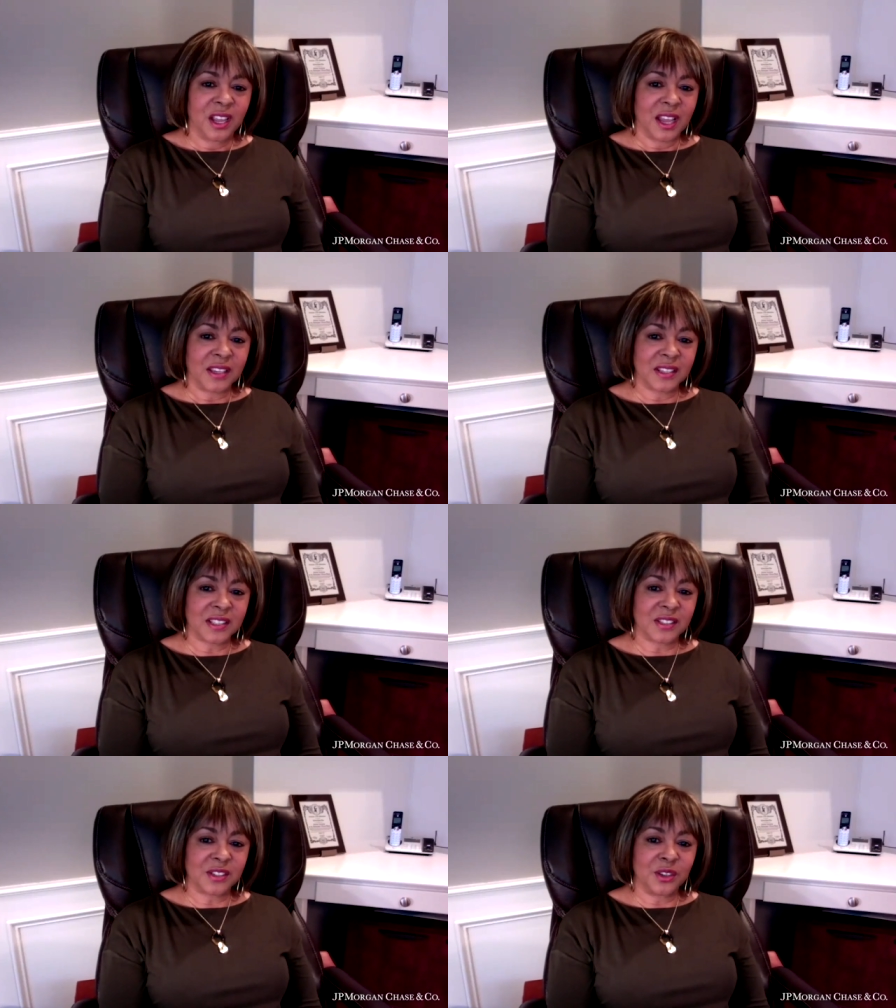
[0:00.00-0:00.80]
I
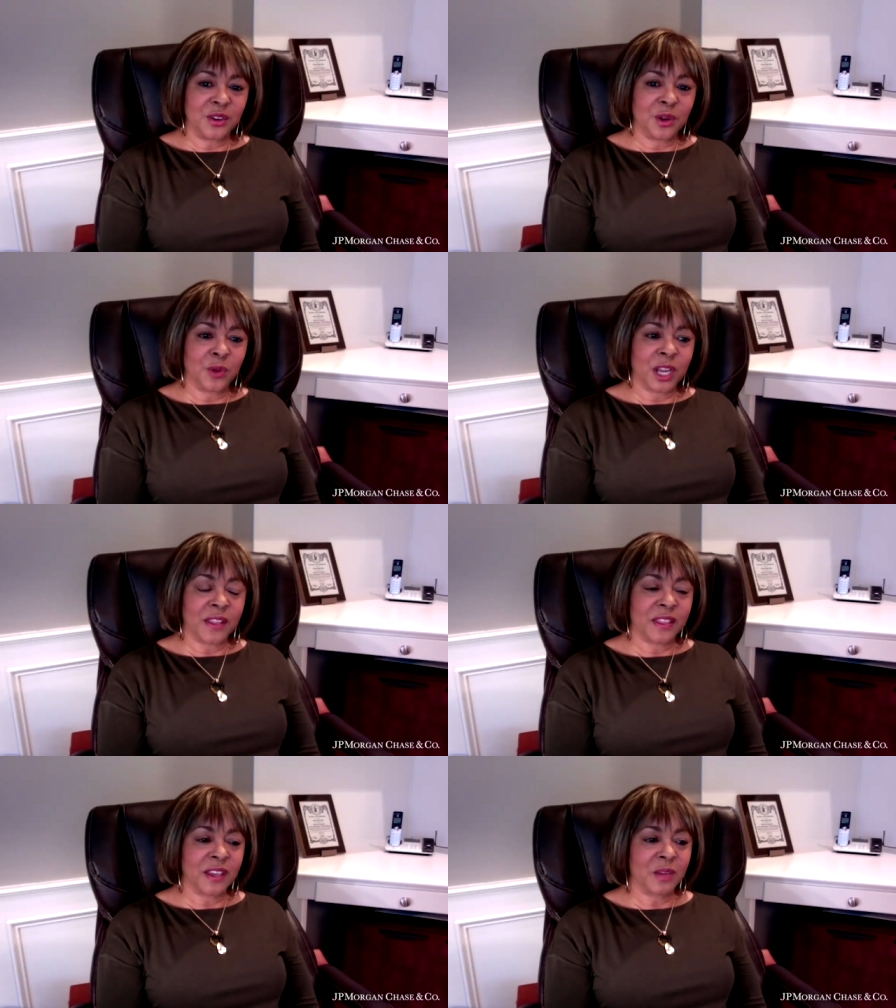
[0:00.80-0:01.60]
guess, you know, when I
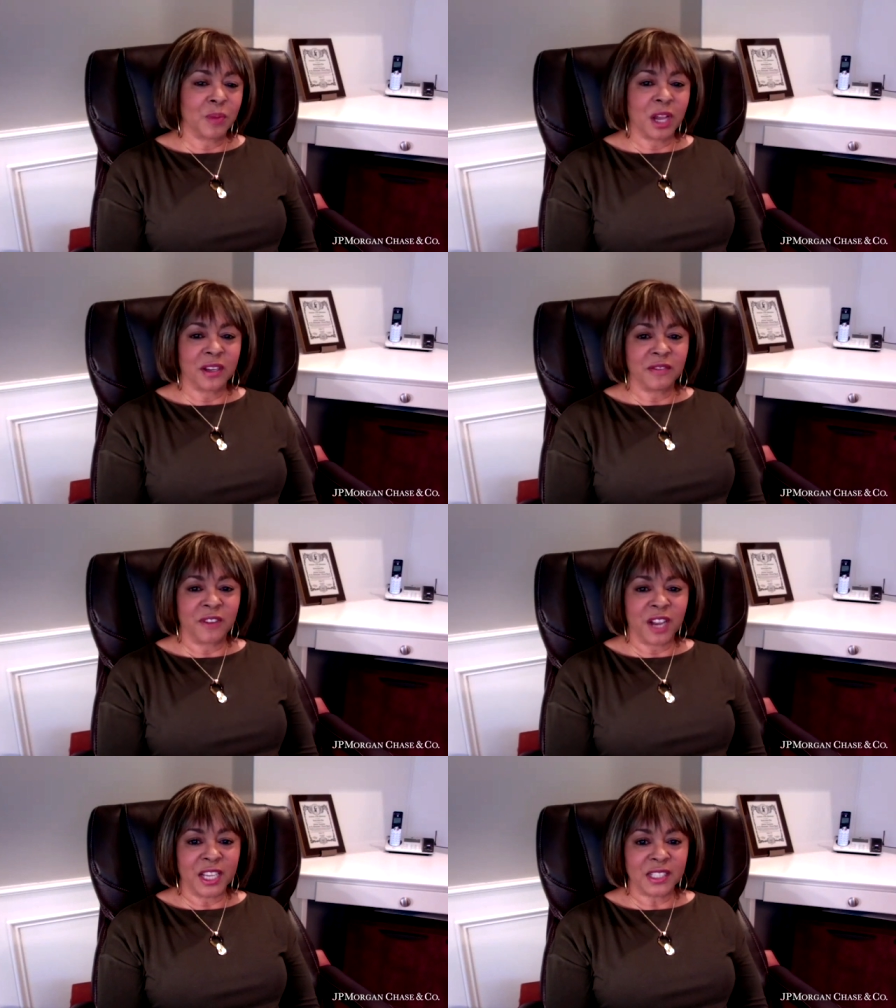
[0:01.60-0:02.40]
think about
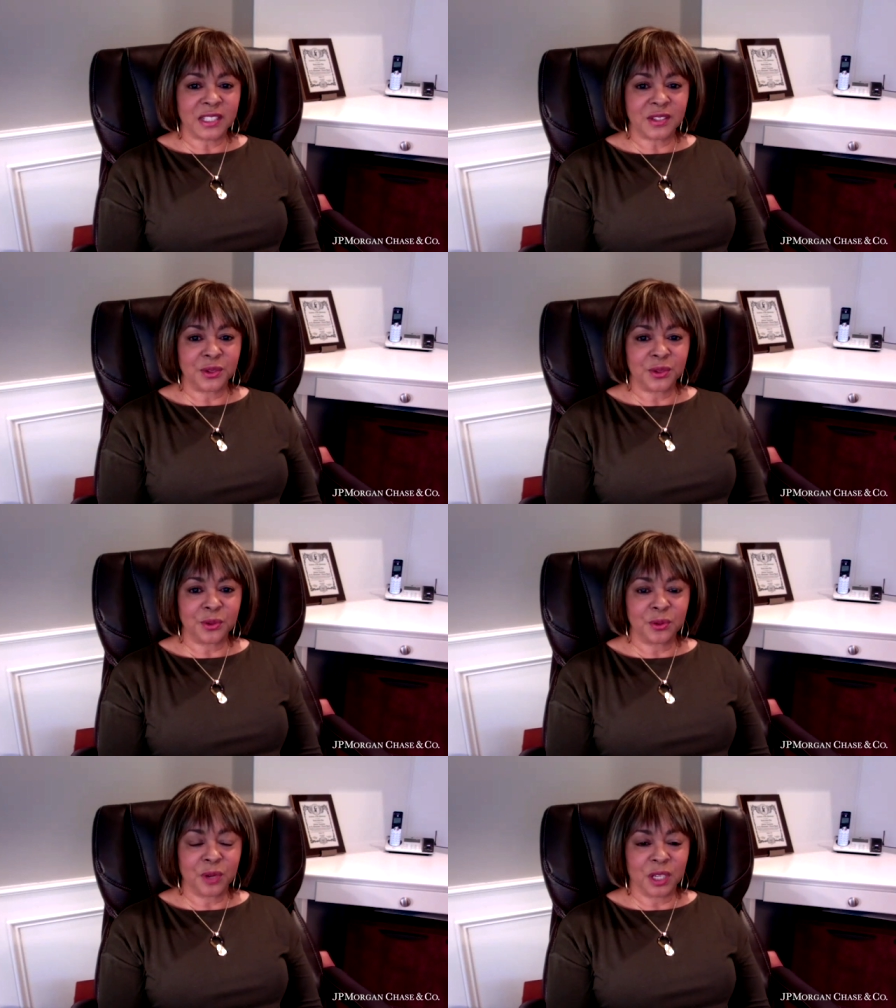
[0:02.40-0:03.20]
advice
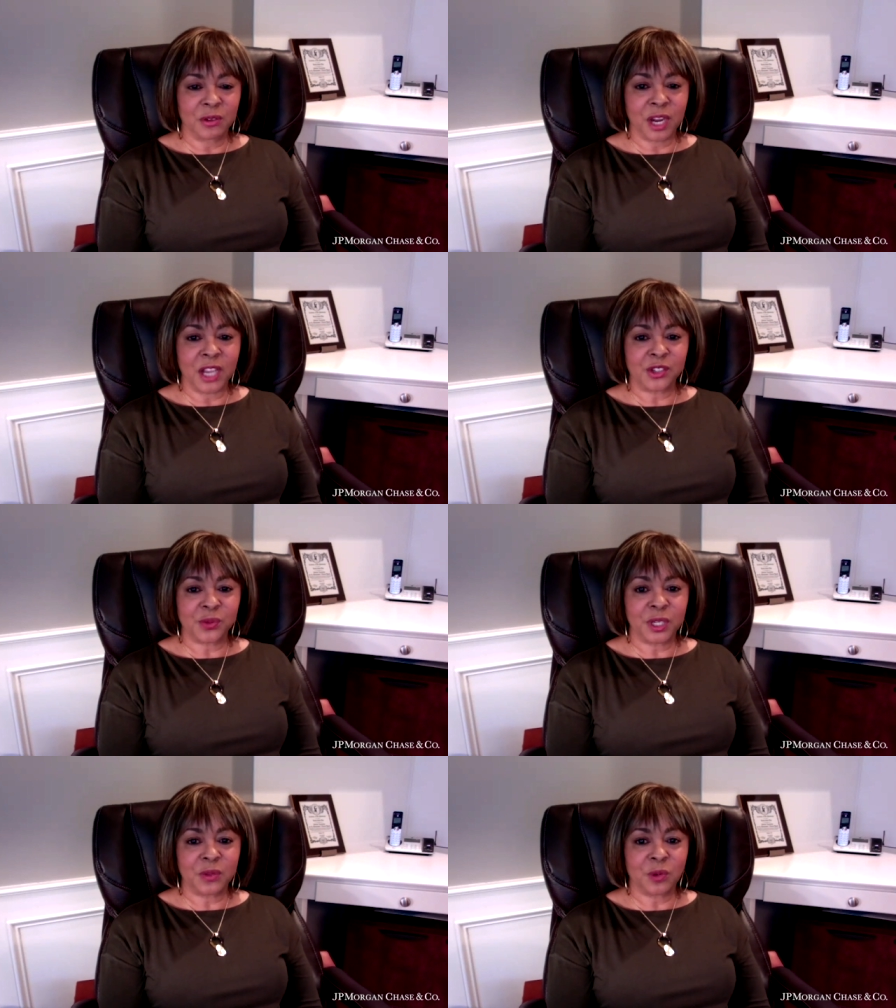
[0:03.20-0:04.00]
to a
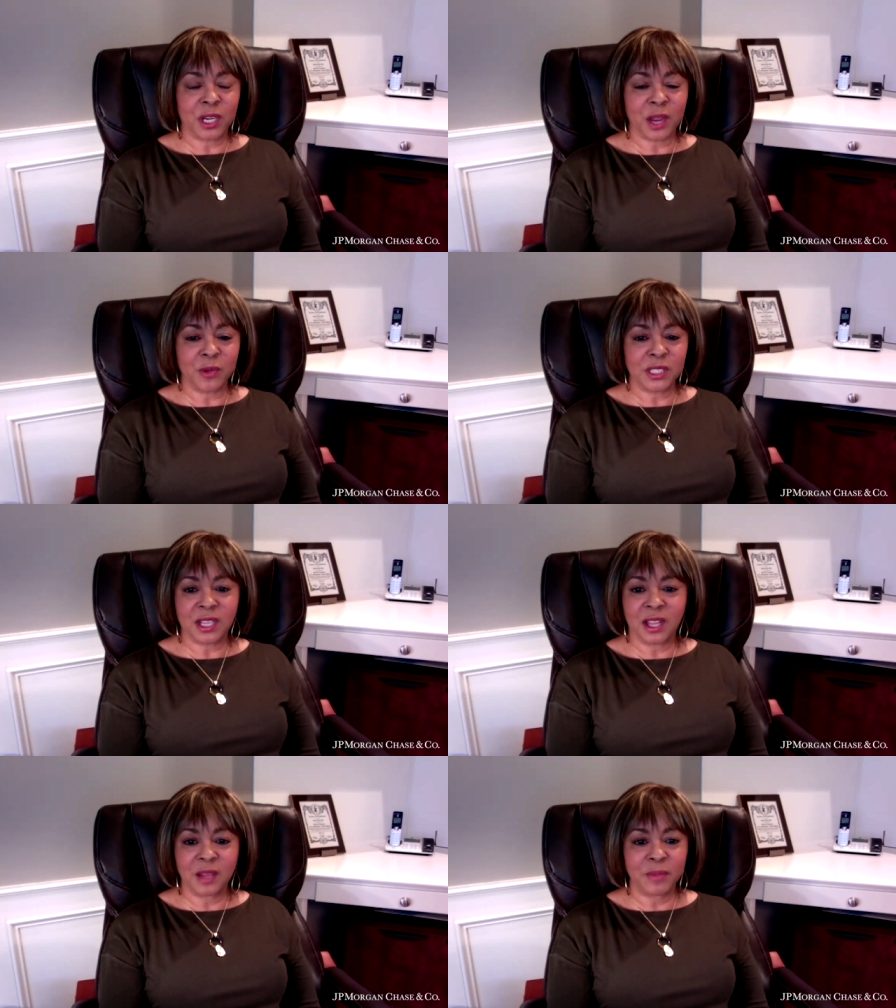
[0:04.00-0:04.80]
graduate, what I would
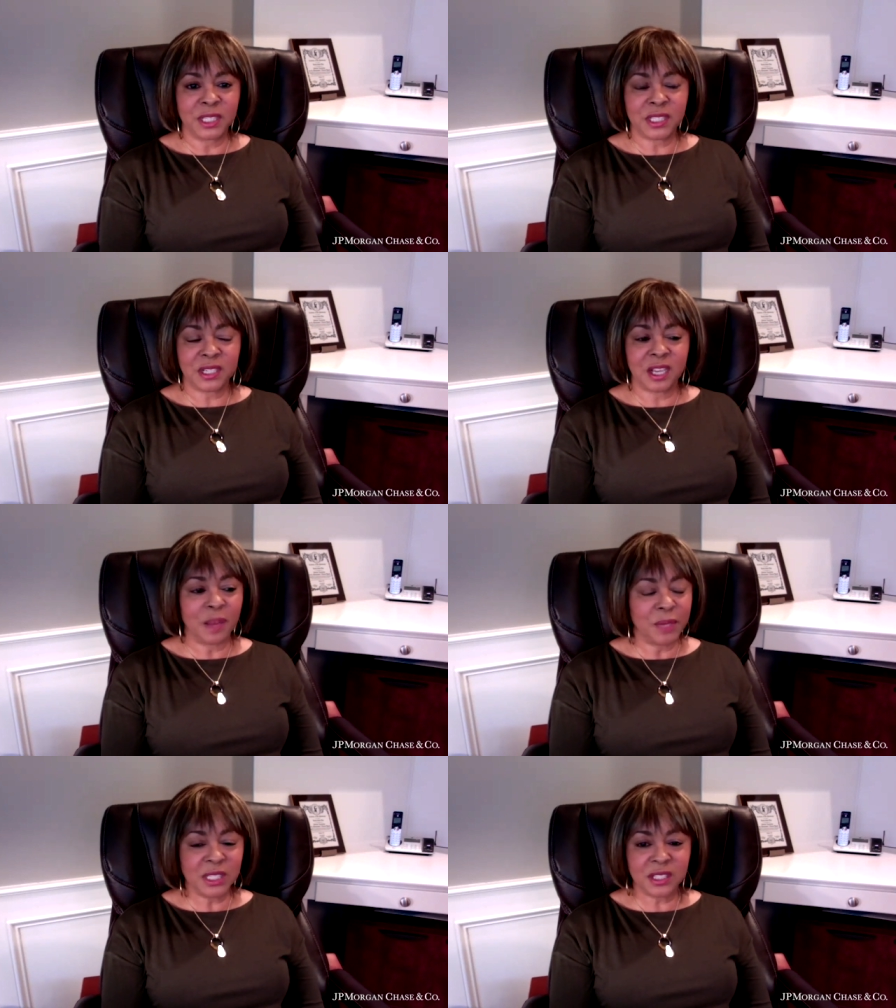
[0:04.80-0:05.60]
tell them is to
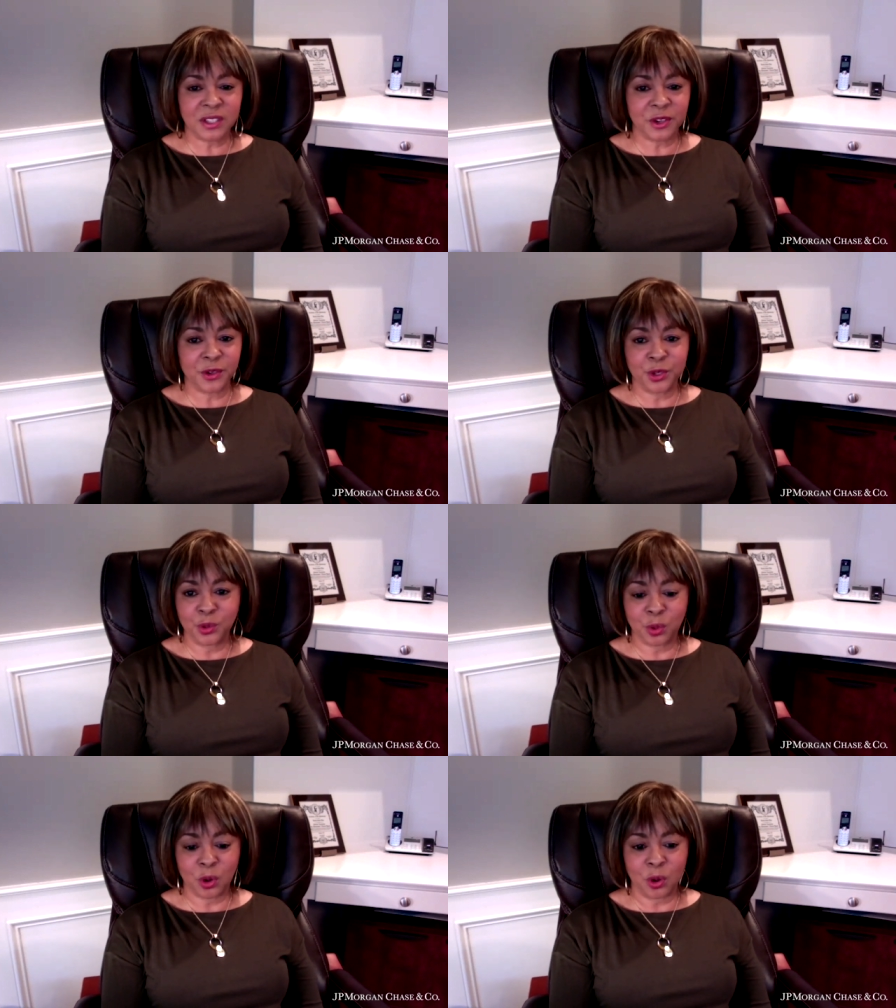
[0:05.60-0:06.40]
come into their new
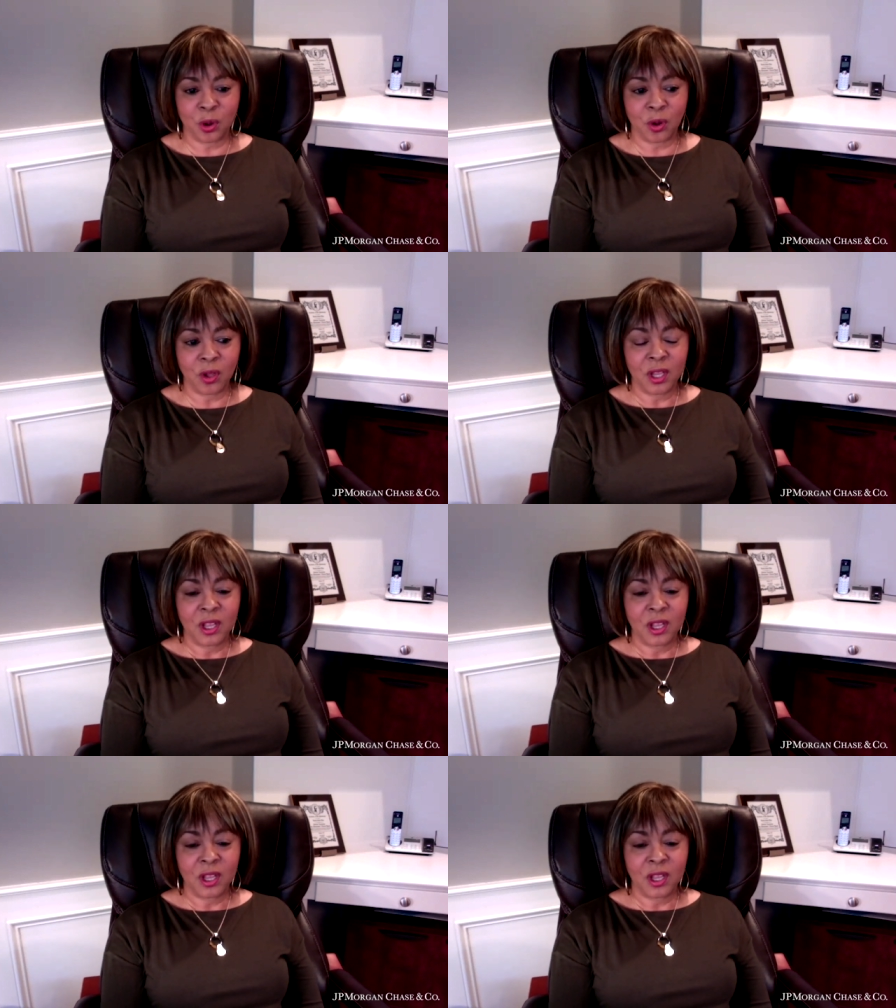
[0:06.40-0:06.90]
role